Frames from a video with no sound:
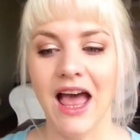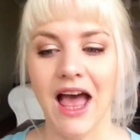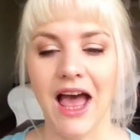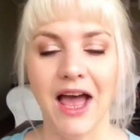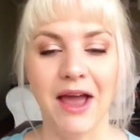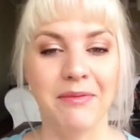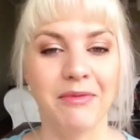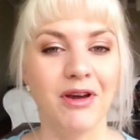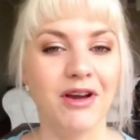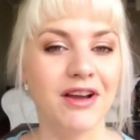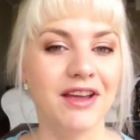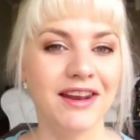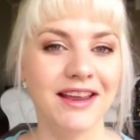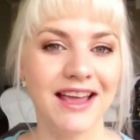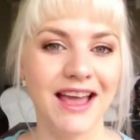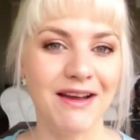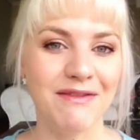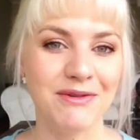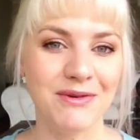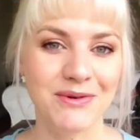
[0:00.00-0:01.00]
I'm not going
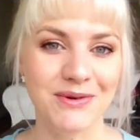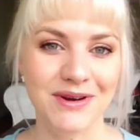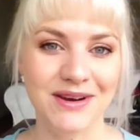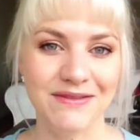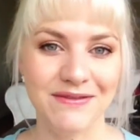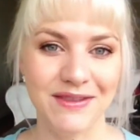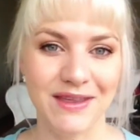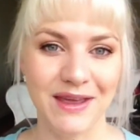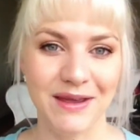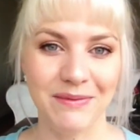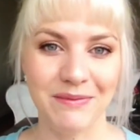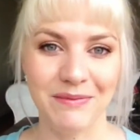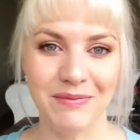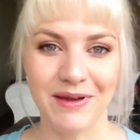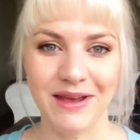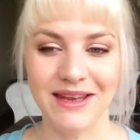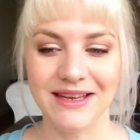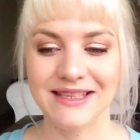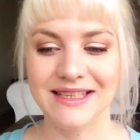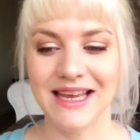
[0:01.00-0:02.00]
to cover all of them,
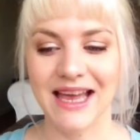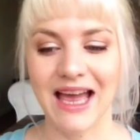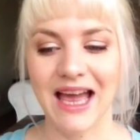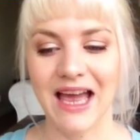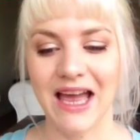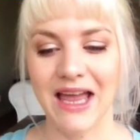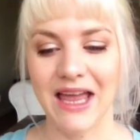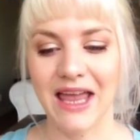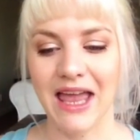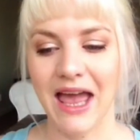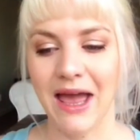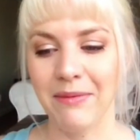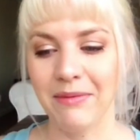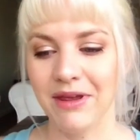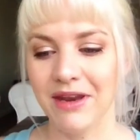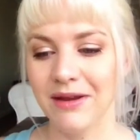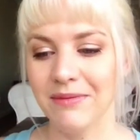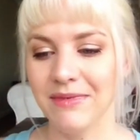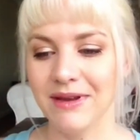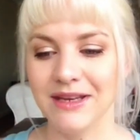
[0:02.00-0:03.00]
but I am
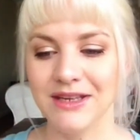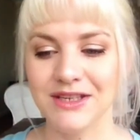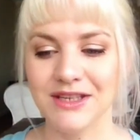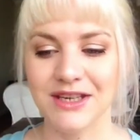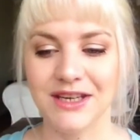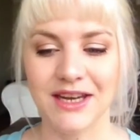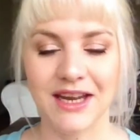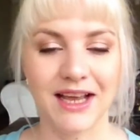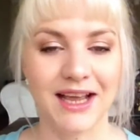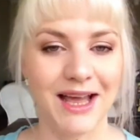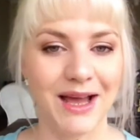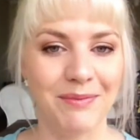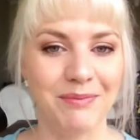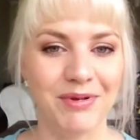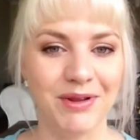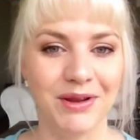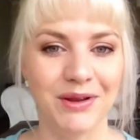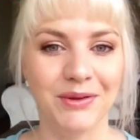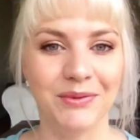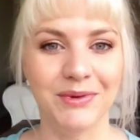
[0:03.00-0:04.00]
going to mention a
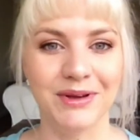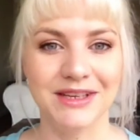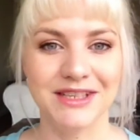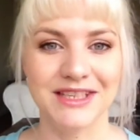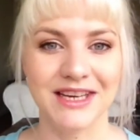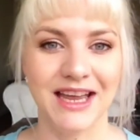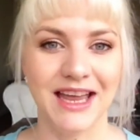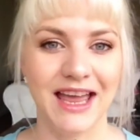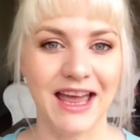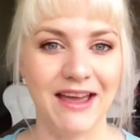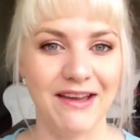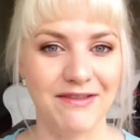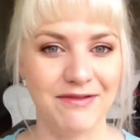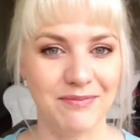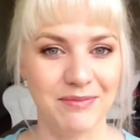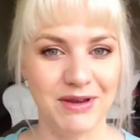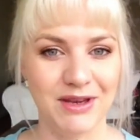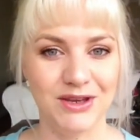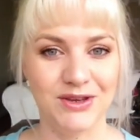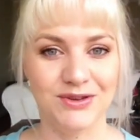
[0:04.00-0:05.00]
couple which I have
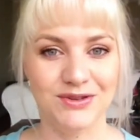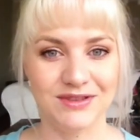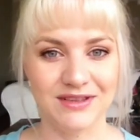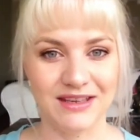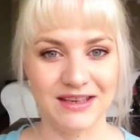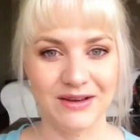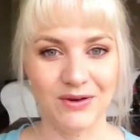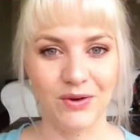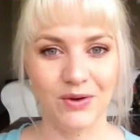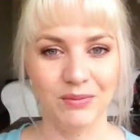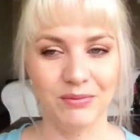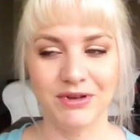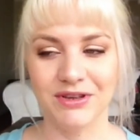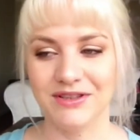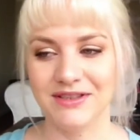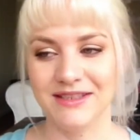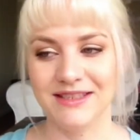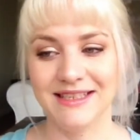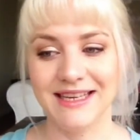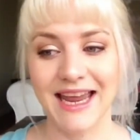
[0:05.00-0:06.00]
been using
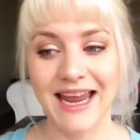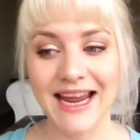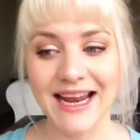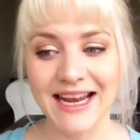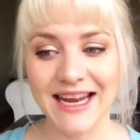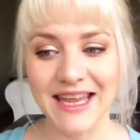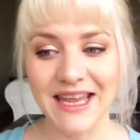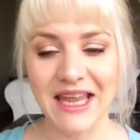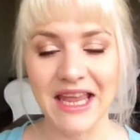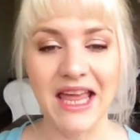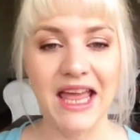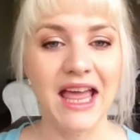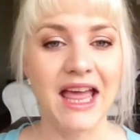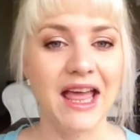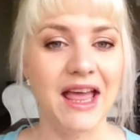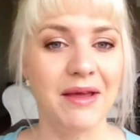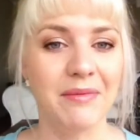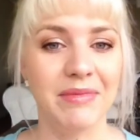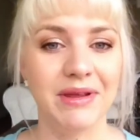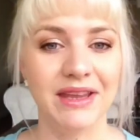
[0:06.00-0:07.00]
almost daily
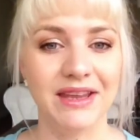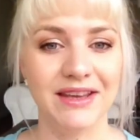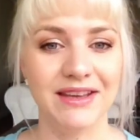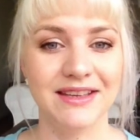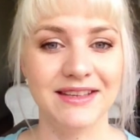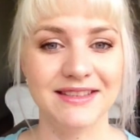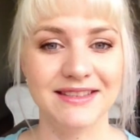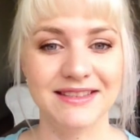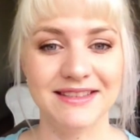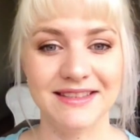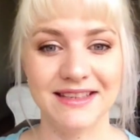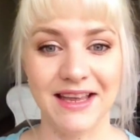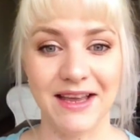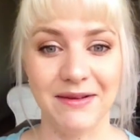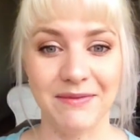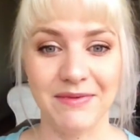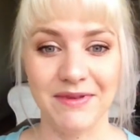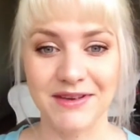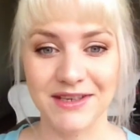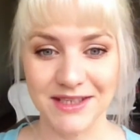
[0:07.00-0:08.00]
because
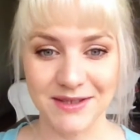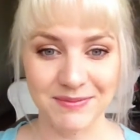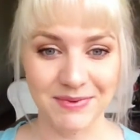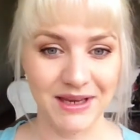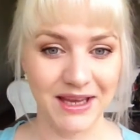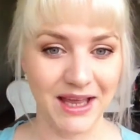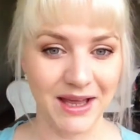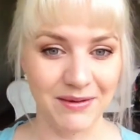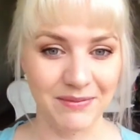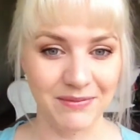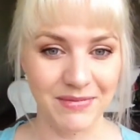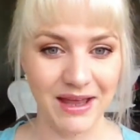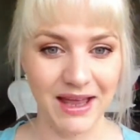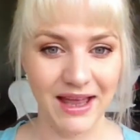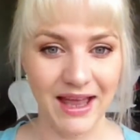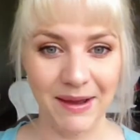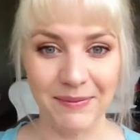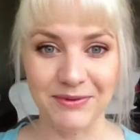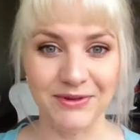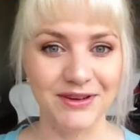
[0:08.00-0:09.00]
they just become
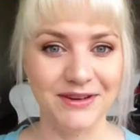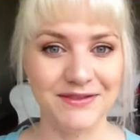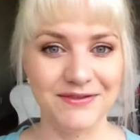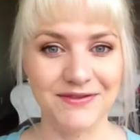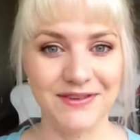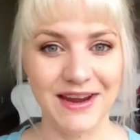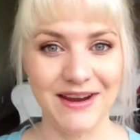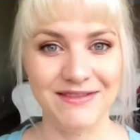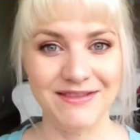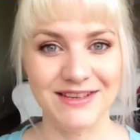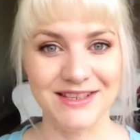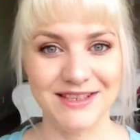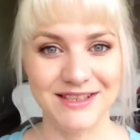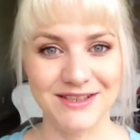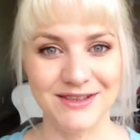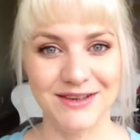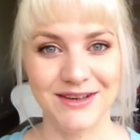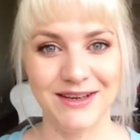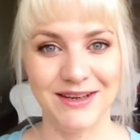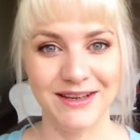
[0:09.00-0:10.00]
absolute favorites
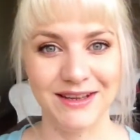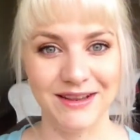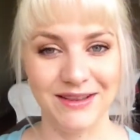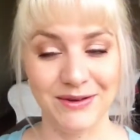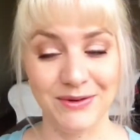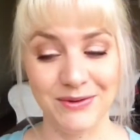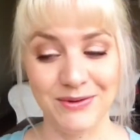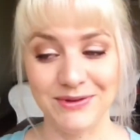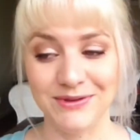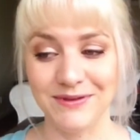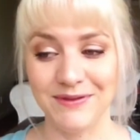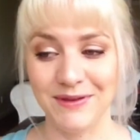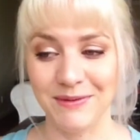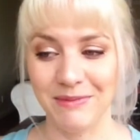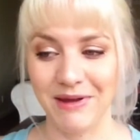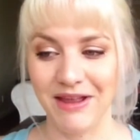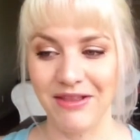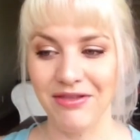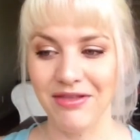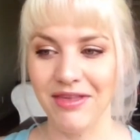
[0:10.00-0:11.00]
during the course of the
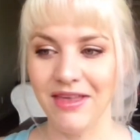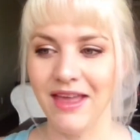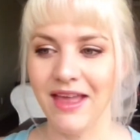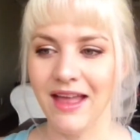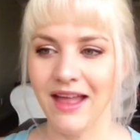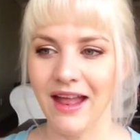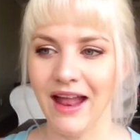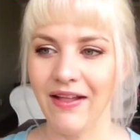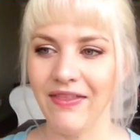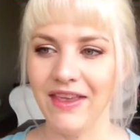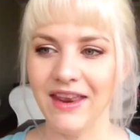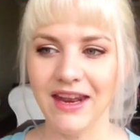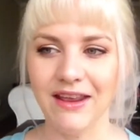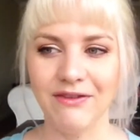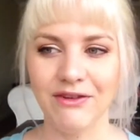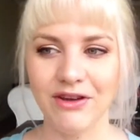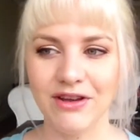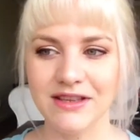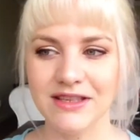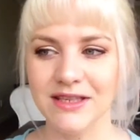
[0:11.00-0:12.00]
month. And then
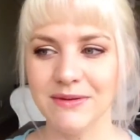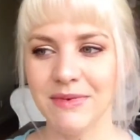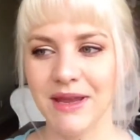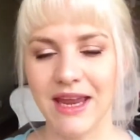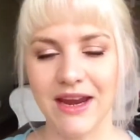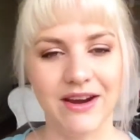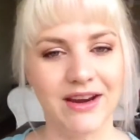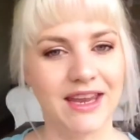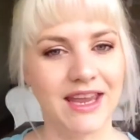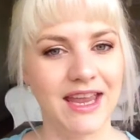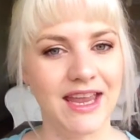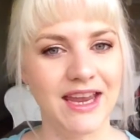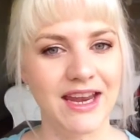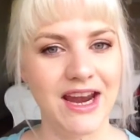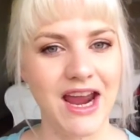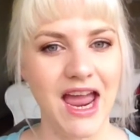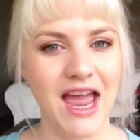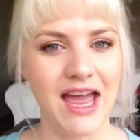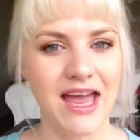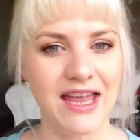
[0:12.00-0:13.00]
I've got some hair
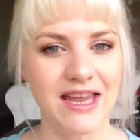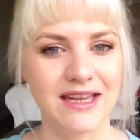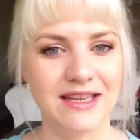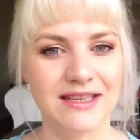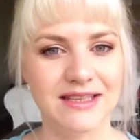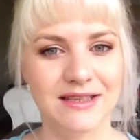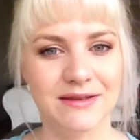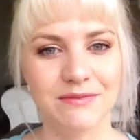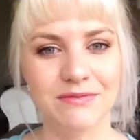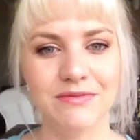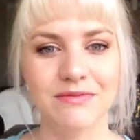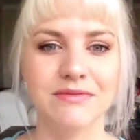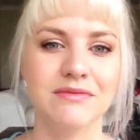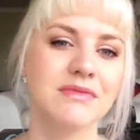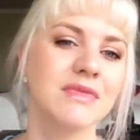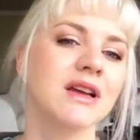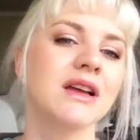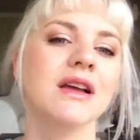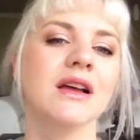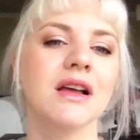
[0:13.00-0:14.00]
care and
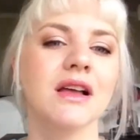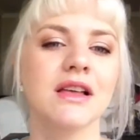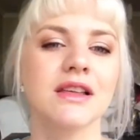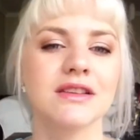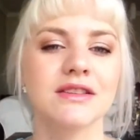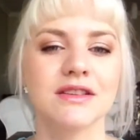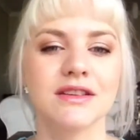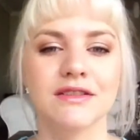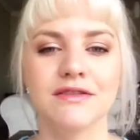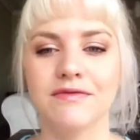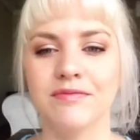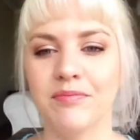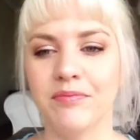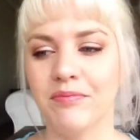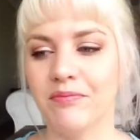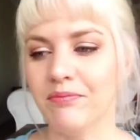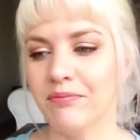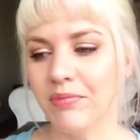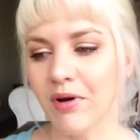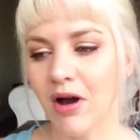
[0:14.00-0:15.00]
some sort of
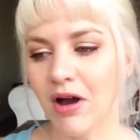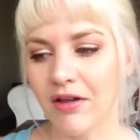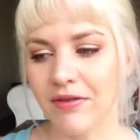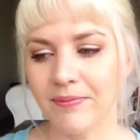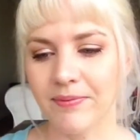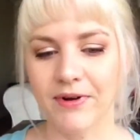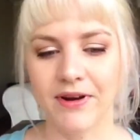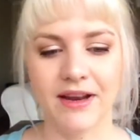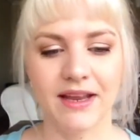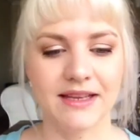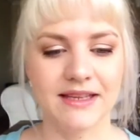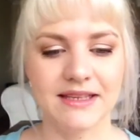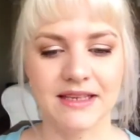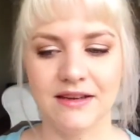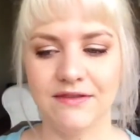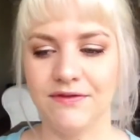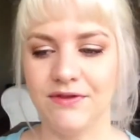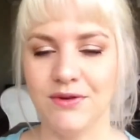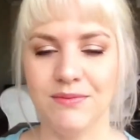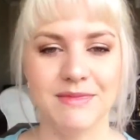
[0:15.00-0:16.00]
bath products
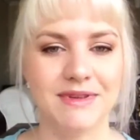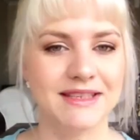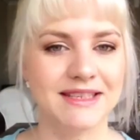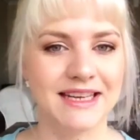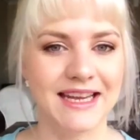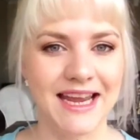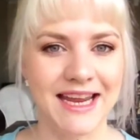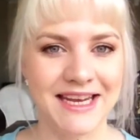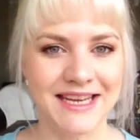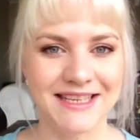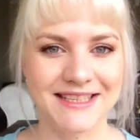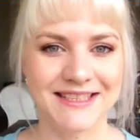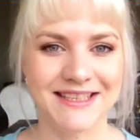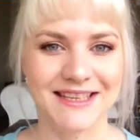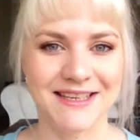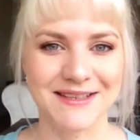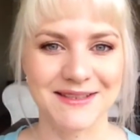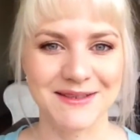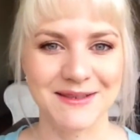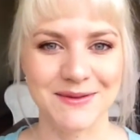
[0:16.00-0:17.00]
and a few miscellaneous
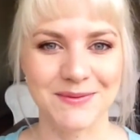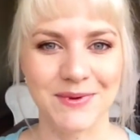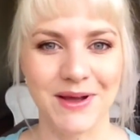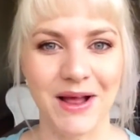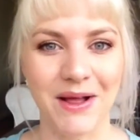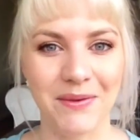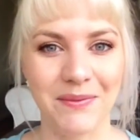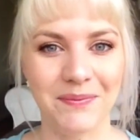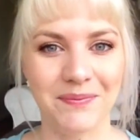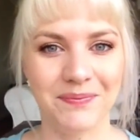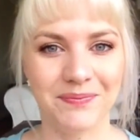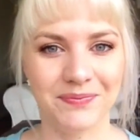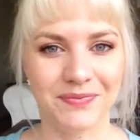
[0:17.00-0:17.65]
things as well.